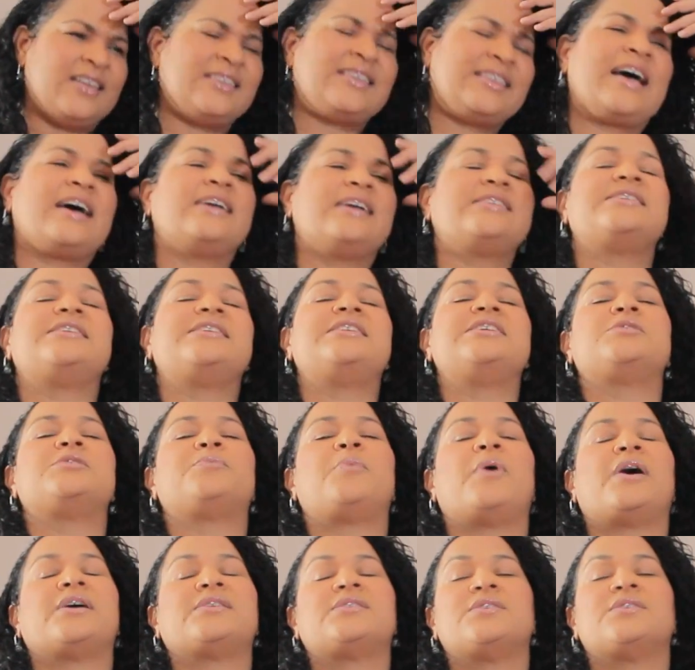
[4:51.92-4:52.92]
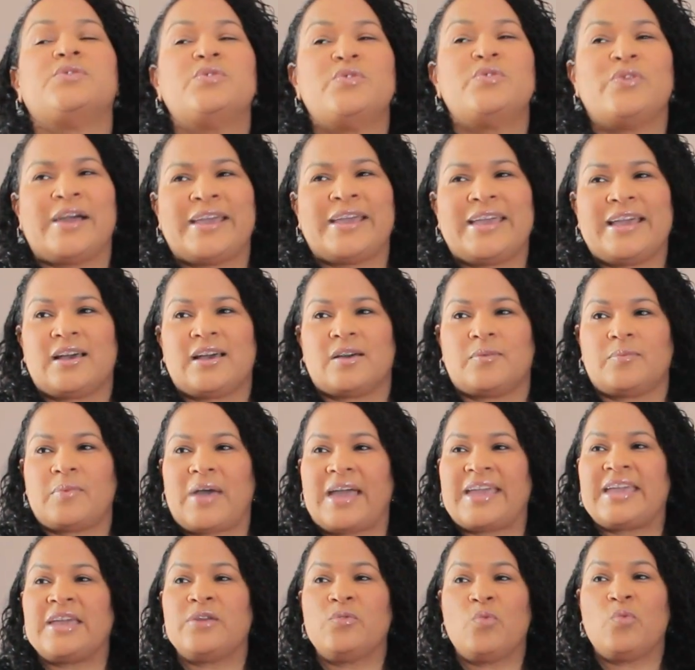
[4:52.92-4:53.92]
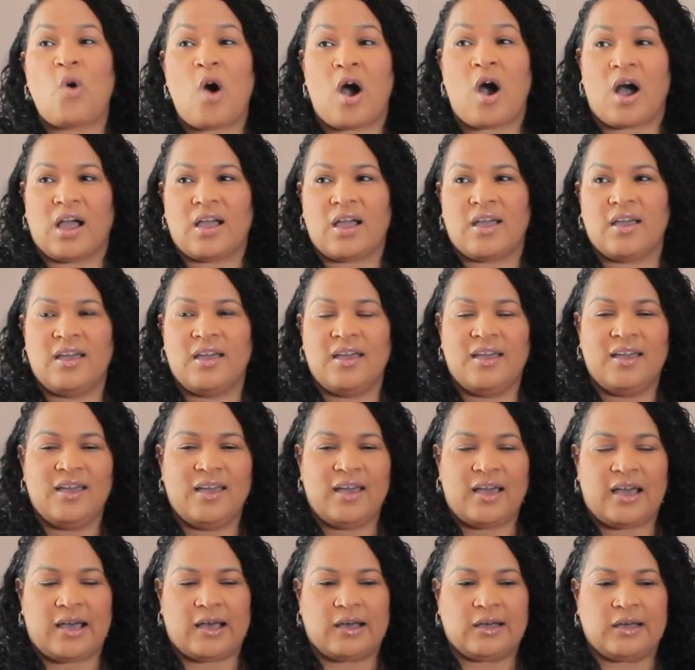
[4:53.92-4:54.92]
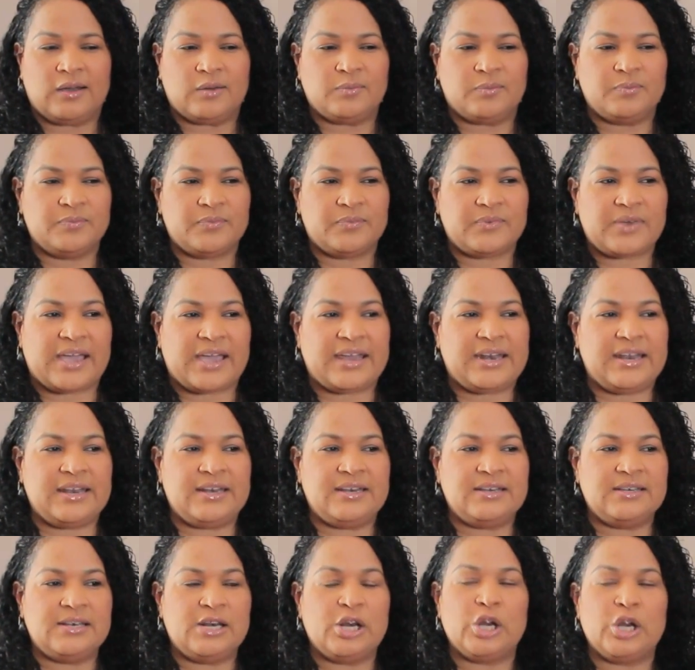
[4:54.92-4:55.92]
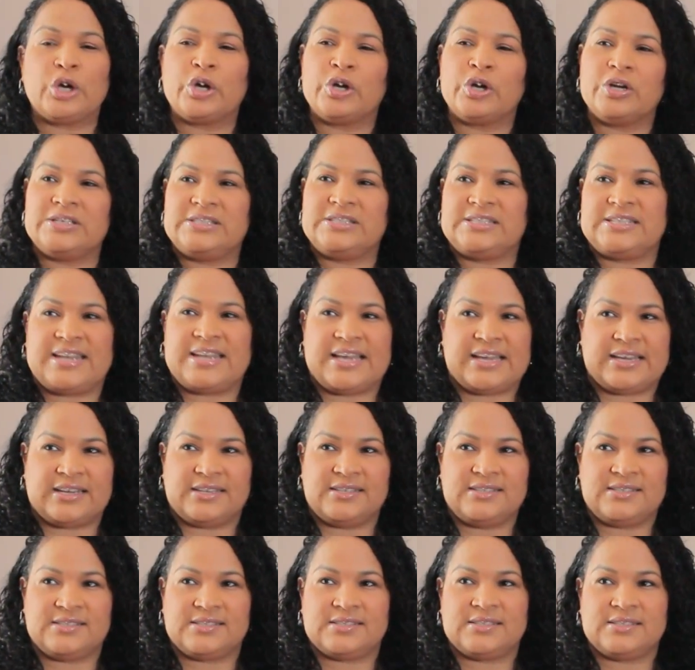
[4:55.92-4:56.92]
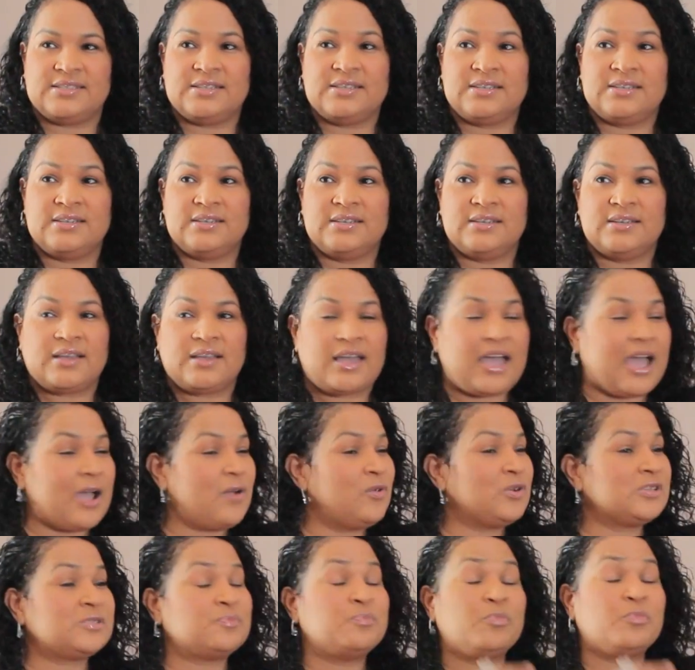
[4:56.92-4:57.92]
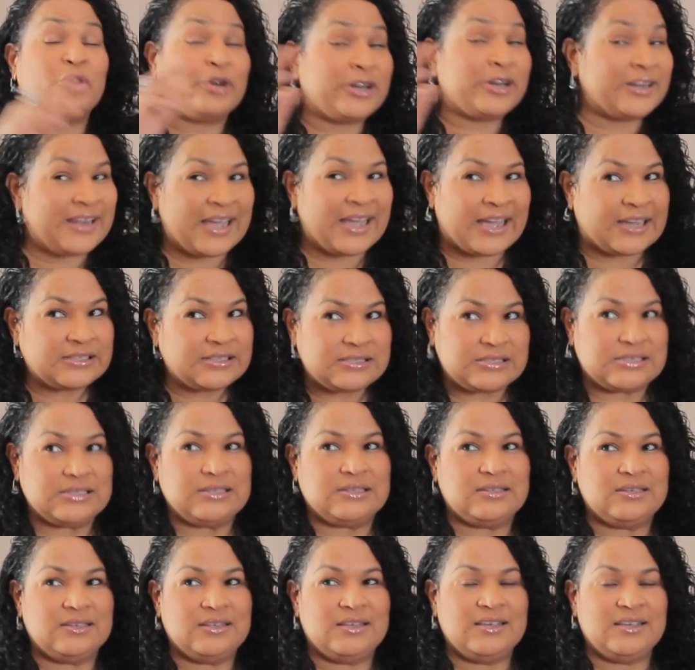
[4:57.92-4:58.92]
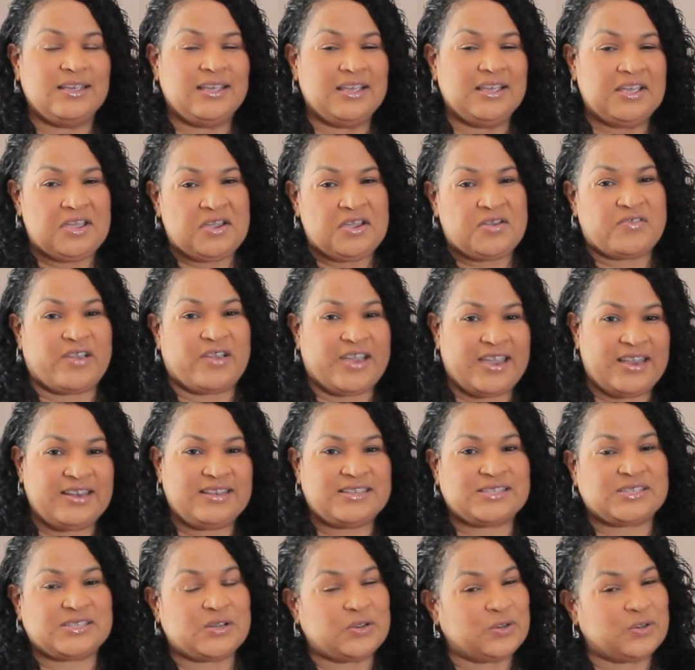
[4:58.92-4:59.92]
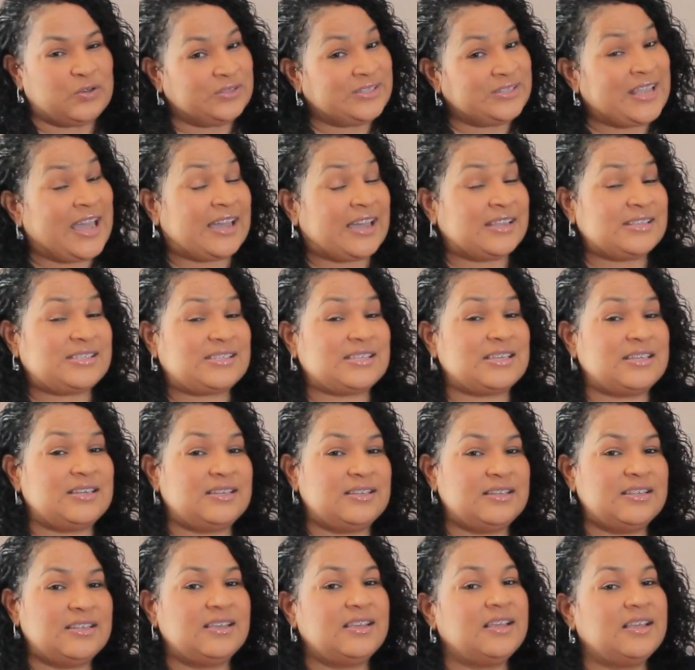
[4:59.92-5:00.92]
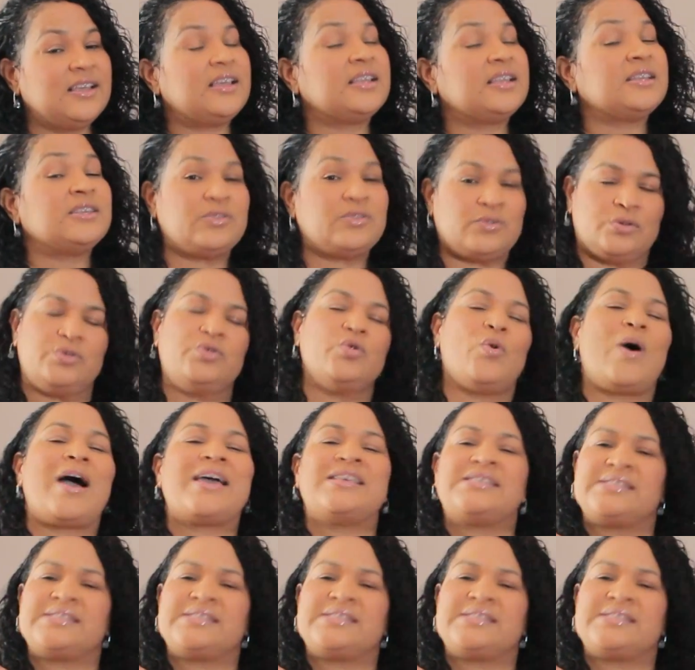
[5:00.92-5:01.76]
Dancing is part of who I am. I can walk. I didn't learn to dance. I was born dancing, right? So dancing, do I